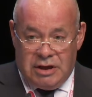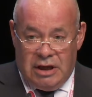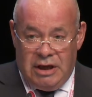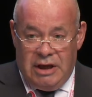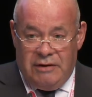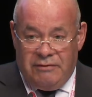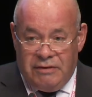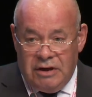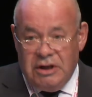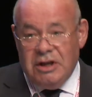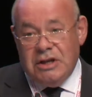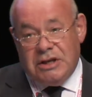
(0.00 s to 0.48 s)

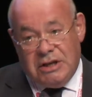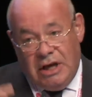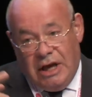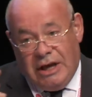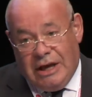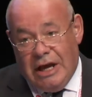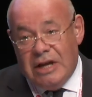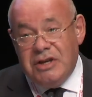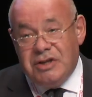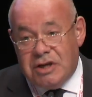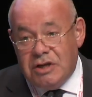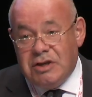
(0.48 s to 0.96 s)
even
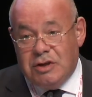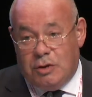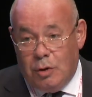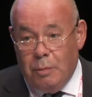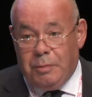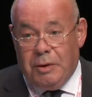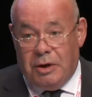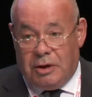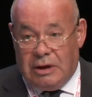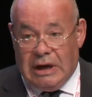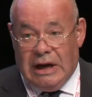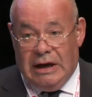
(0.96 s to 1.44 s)
against the
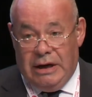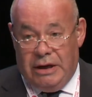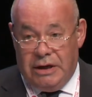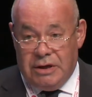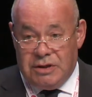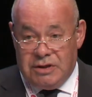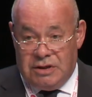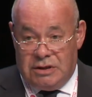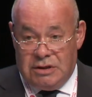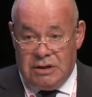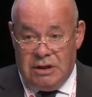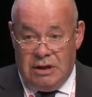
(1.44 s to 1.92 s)
stupid
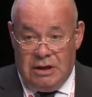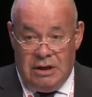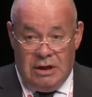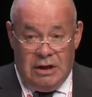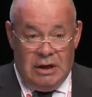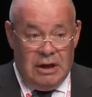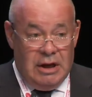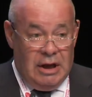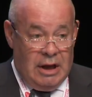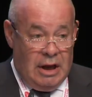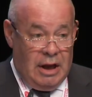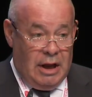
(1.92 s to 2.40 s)
colleagues.
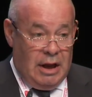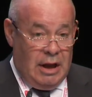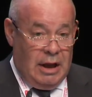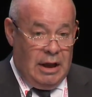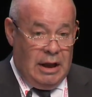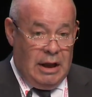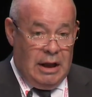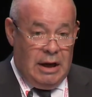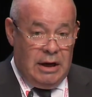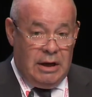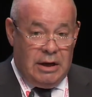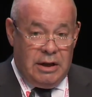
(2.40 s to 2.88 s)

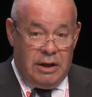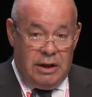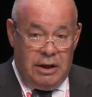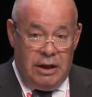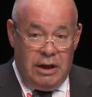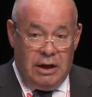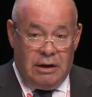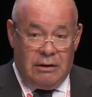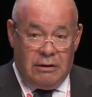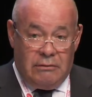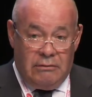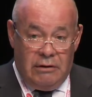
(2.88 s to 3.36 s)
And
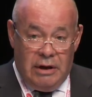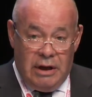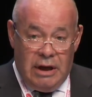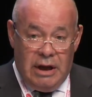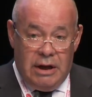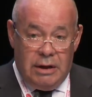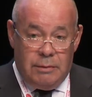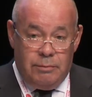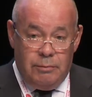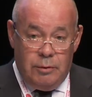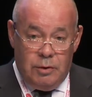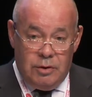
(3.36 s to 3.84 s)
he
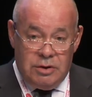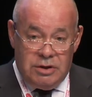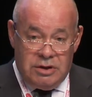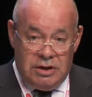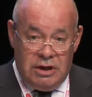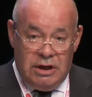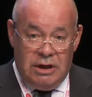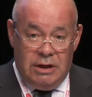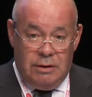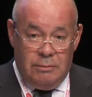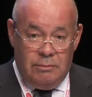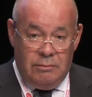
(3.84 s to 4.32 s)
created
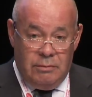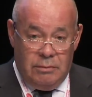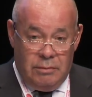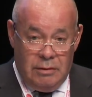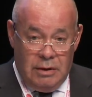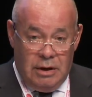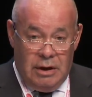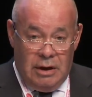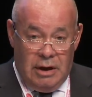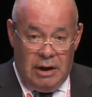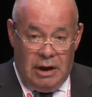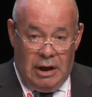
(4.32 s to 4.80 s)

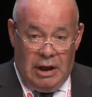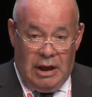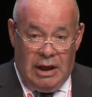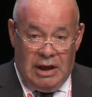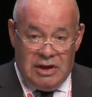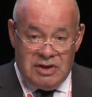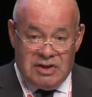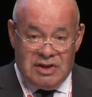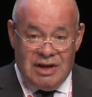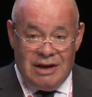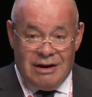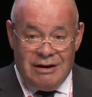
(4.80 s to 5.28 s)
museum
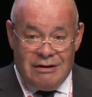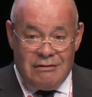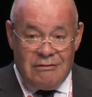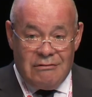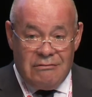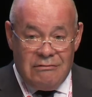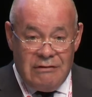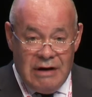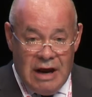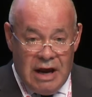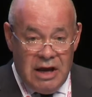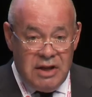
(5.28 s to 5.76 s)
as a
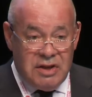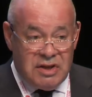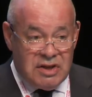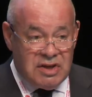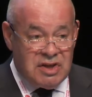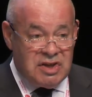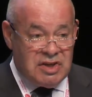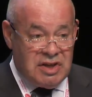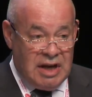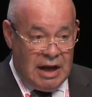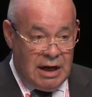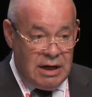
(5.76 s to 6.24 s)
great
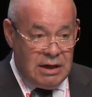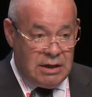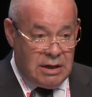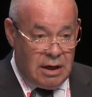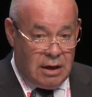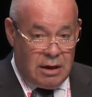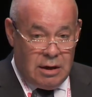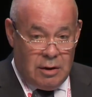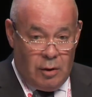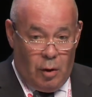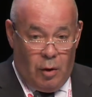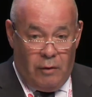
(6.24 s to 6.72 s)

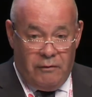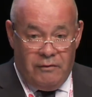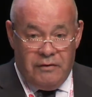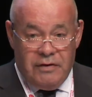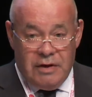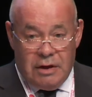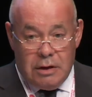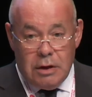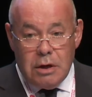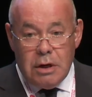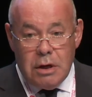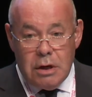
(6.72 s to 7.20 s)
center of
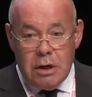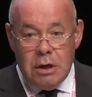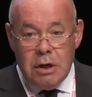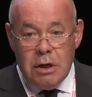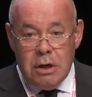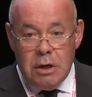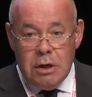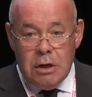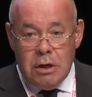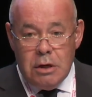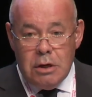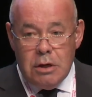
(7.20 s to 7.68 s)
the
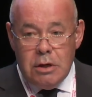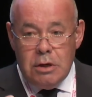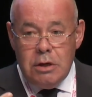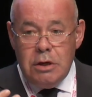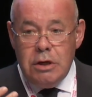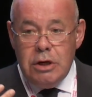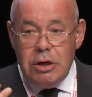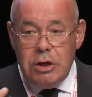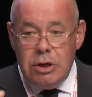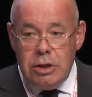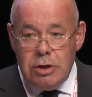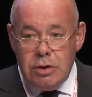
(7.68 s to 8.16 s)

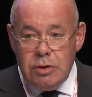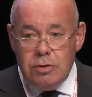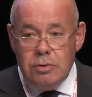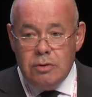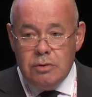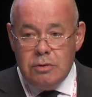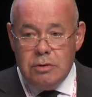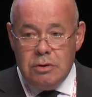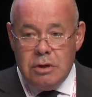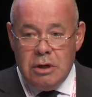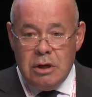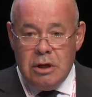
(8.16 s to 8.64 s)

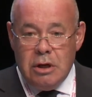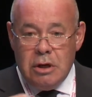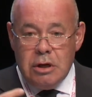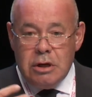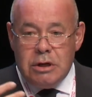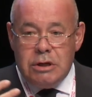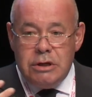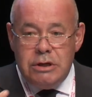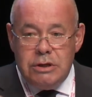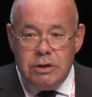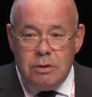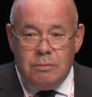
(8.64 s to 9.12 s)
new
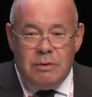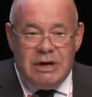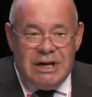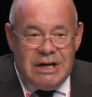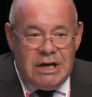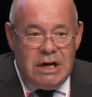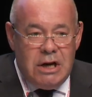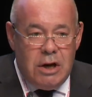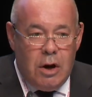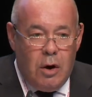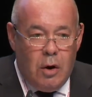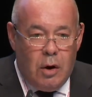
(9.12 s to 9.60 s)

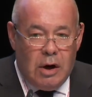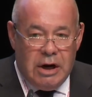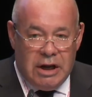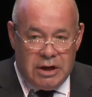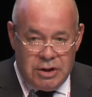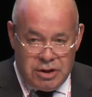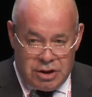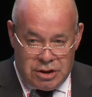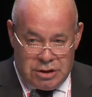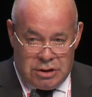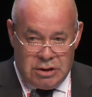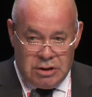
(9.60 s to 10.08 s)
human
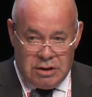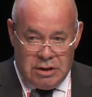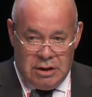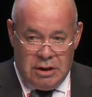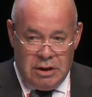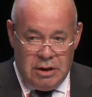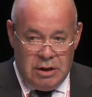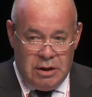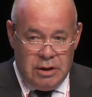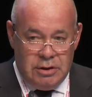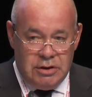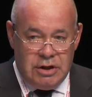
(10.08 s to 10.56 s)
knowledge.
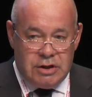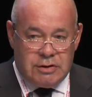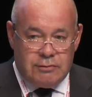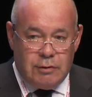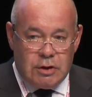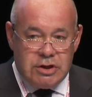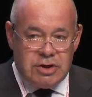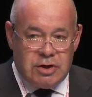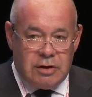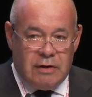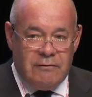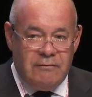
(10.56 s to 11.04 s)
This
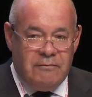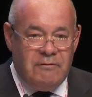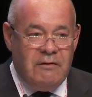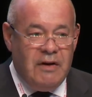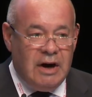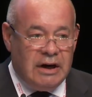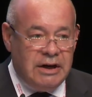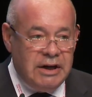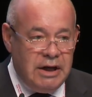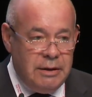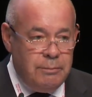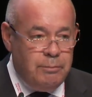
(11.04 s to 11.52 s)
was
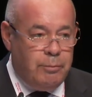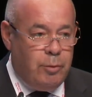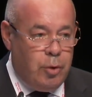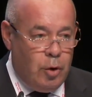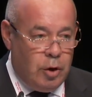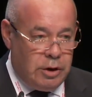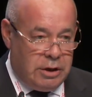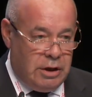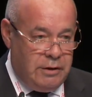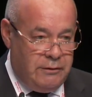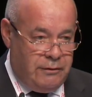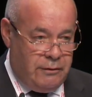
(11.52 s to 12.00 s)
very
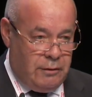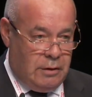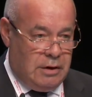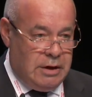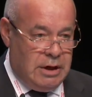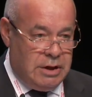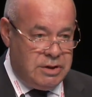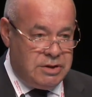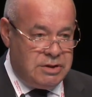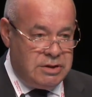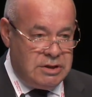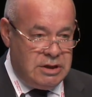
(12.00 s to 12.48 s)
important
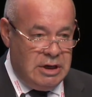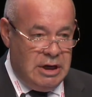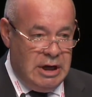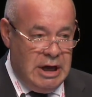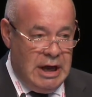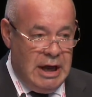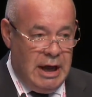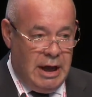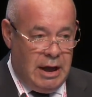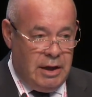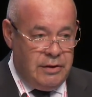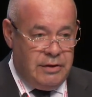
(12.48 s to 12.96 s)
for us.
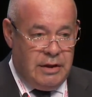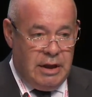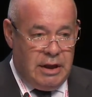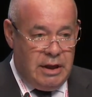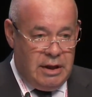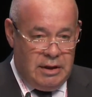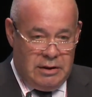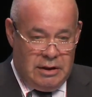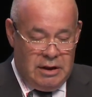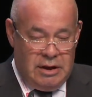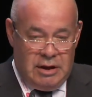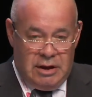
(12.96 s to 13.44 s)

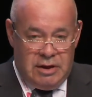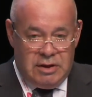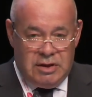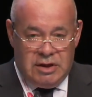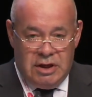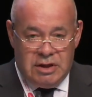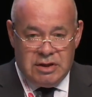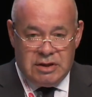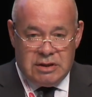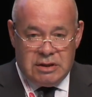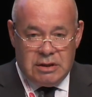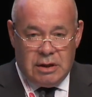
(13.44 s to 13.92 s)
In
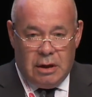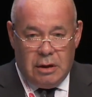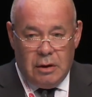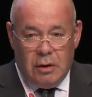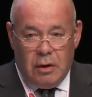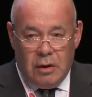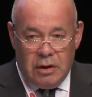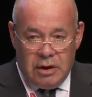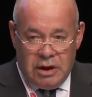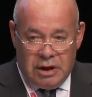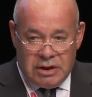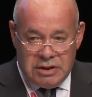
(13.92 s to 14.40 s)
this
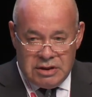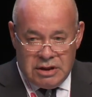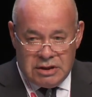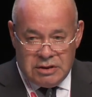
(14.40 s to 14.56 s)
whole,